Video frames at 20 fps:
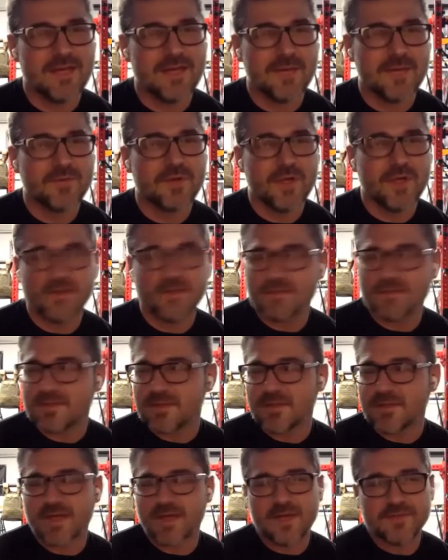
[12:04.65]
Upgrading
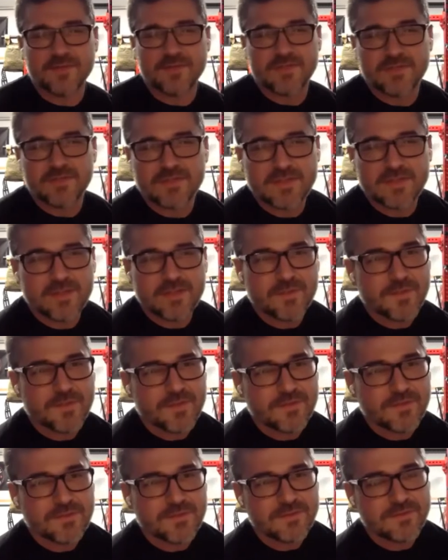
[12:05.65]
to competition
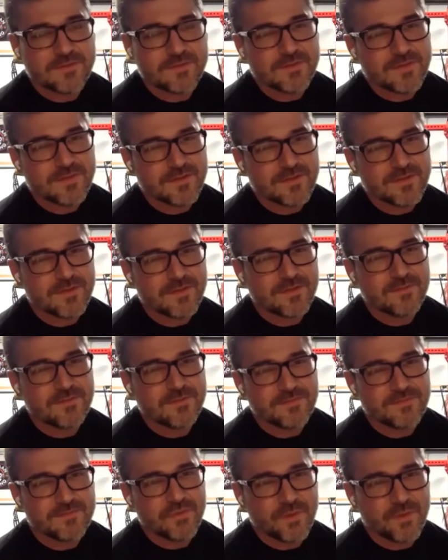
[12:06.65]
kettlebells was a good
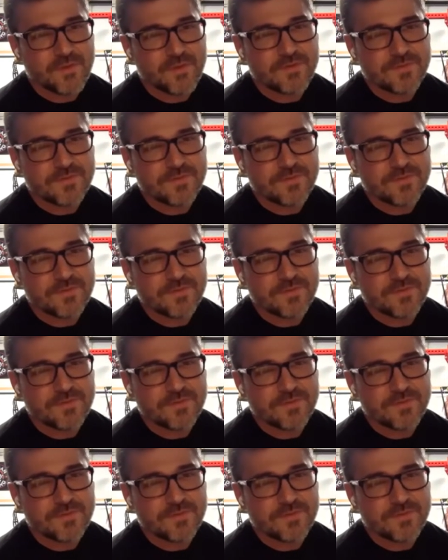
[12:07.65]
choice.